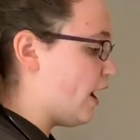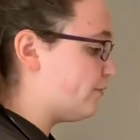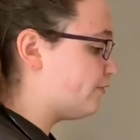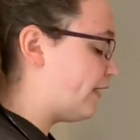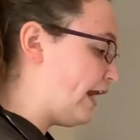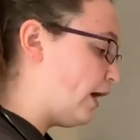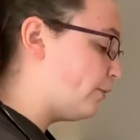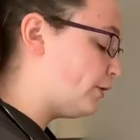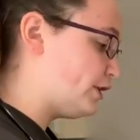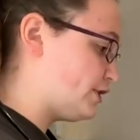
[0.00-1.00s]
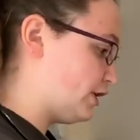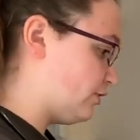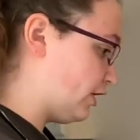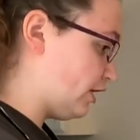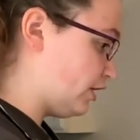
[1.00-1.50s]
For right now, we're just going to
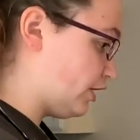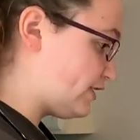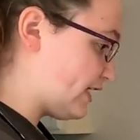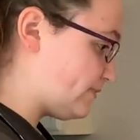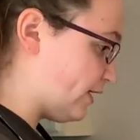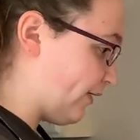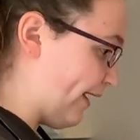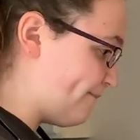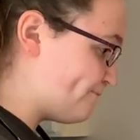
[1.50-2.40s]
do your assessment, okay?